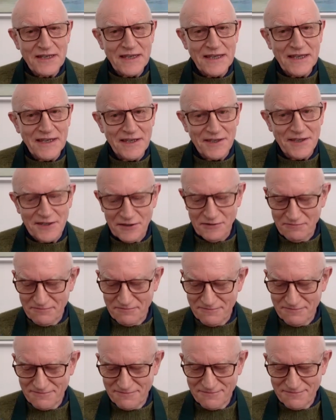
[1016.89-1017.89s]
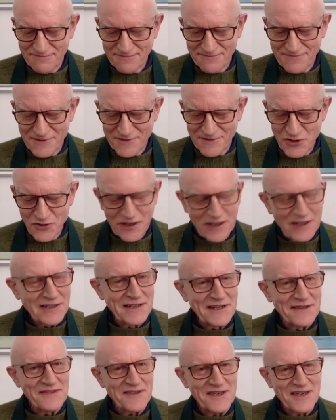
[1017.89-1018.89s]
here,
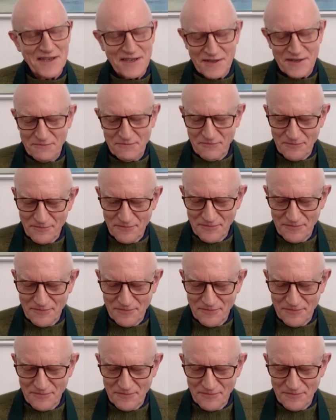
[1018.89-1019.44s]
trickling there,